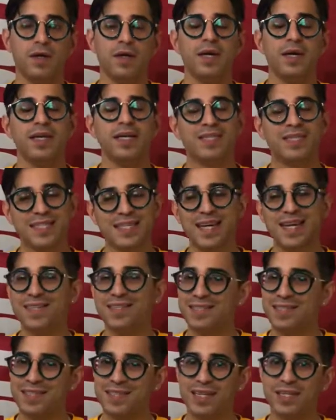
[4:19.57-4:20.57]
it
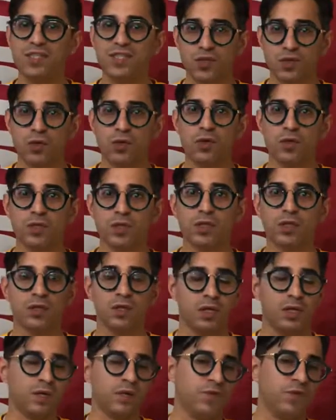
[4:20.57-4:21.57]
says 10 stores.
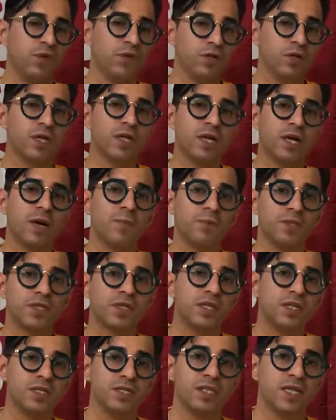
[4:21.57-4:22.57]
If you look it up, it's
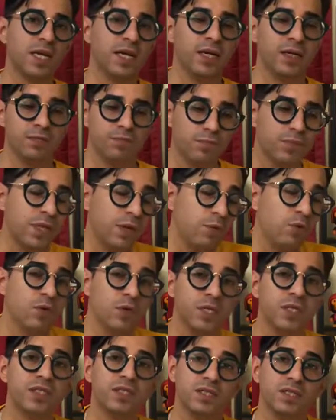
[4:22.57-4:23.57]
going to say they were
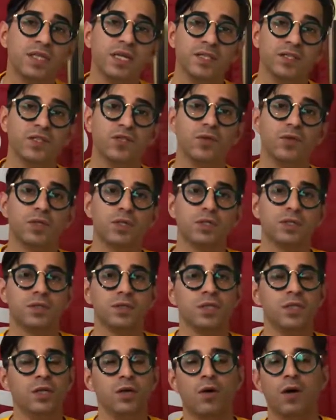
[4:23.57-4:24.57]
released in 10 stores.
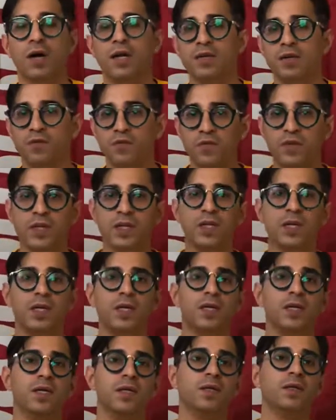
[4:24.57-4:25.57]
You know,
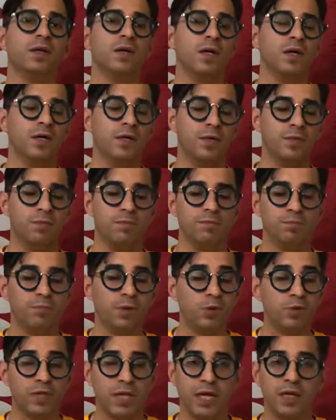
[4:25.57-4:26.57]
Undefeated,
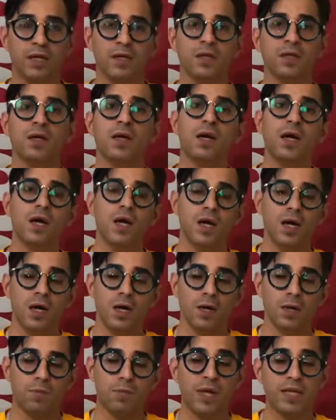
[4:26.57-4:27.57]
Bodega,
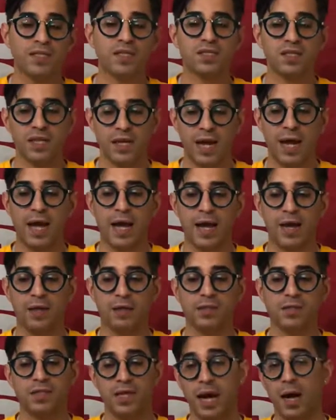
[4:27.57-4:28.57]
places that
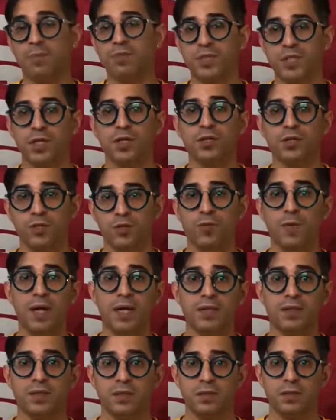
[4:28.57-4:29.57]
had top-tier New
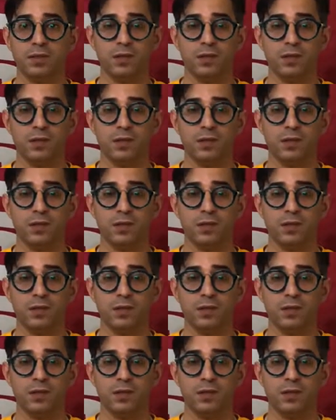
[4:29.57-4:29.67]
Balance